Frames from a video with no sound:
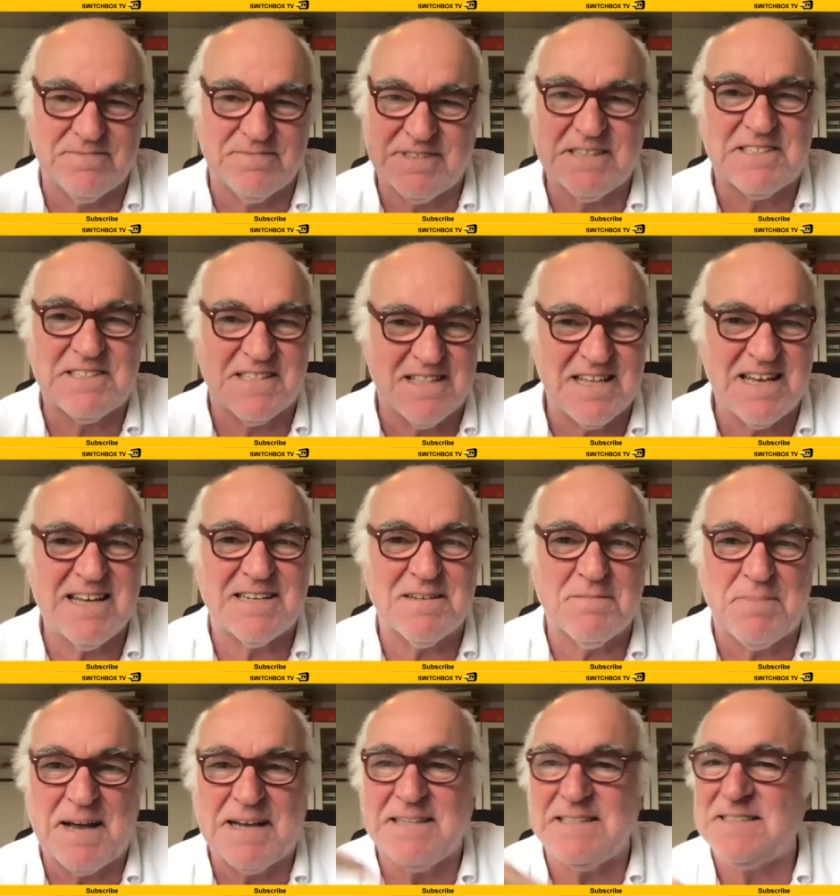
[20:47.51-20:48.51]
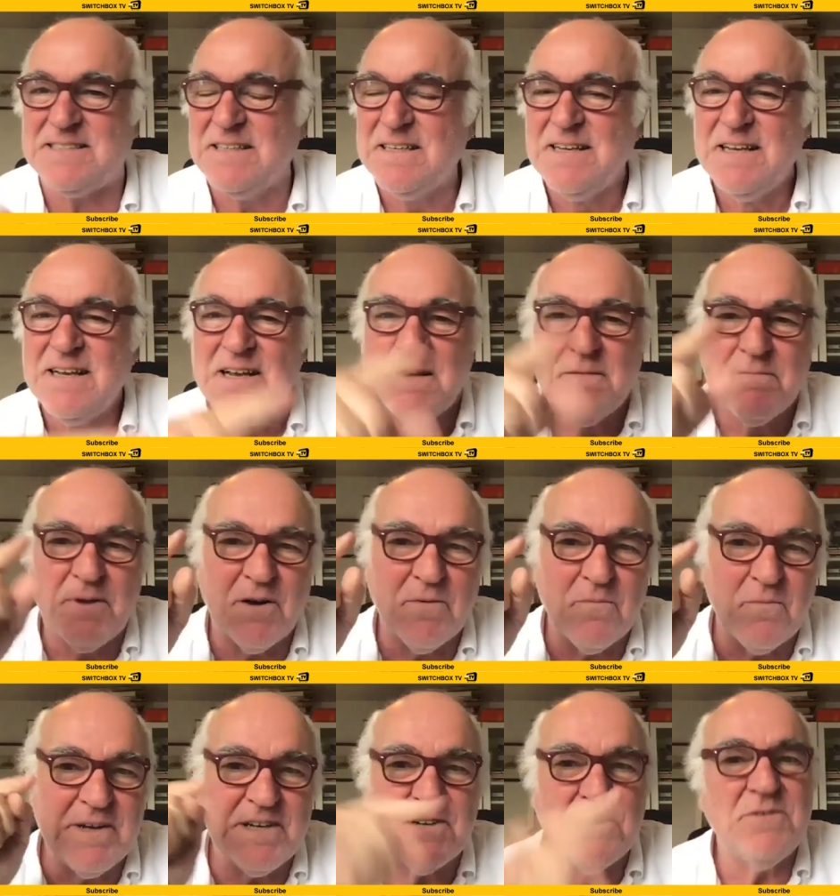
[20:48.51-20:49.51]
it's theatre-based, but
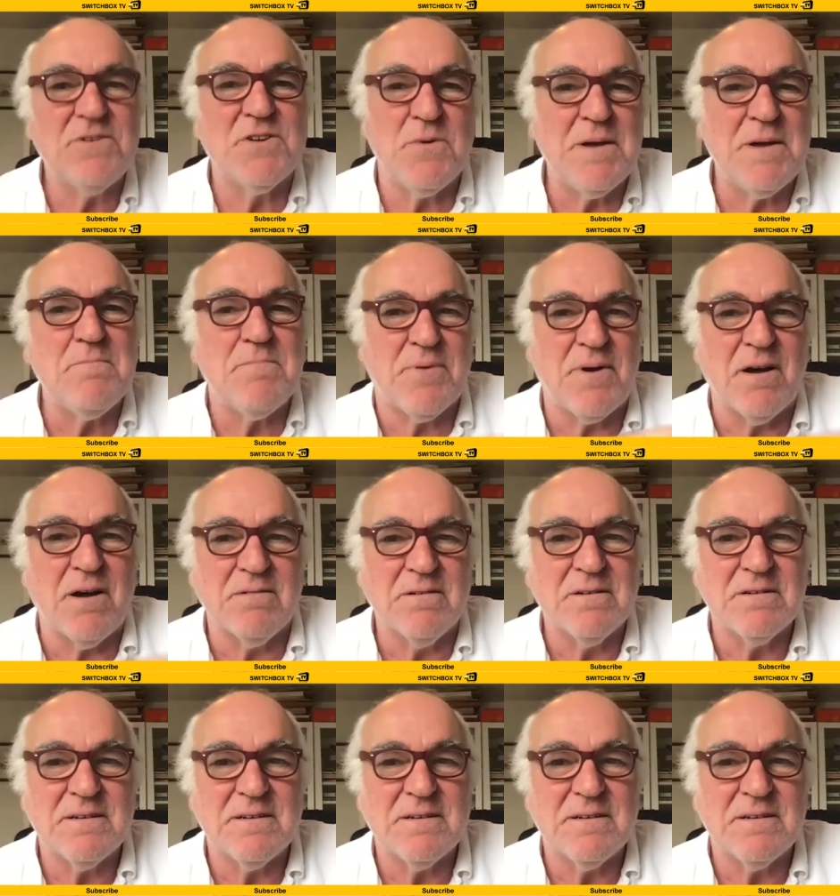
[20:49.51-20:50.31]
we do impro.